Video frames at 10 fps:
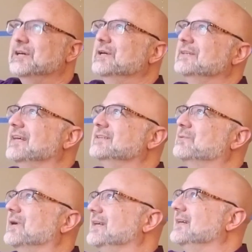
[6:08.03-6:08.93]
10,
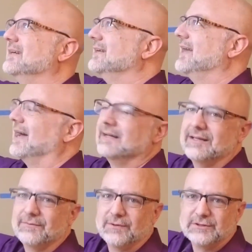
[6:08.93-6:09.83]
20, yeah, in
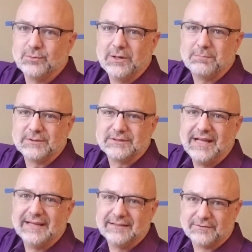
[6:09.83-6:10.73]
the first
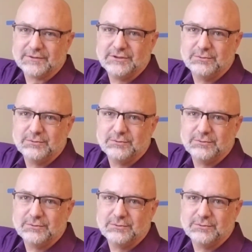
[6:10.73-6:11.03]
20%, the first 2